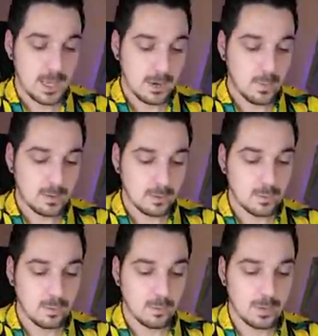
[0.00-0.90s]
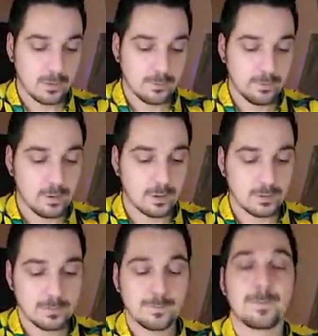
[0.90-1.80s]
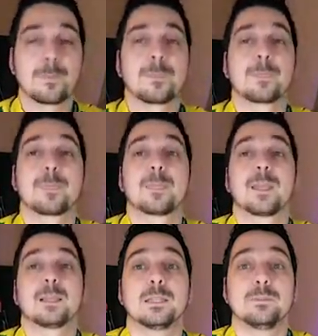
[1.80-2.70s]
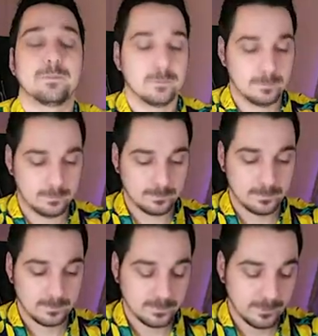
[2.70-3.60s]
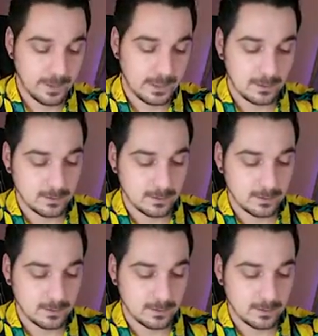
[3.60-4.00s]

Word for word: One, two, three, four. Leaf. Fighting.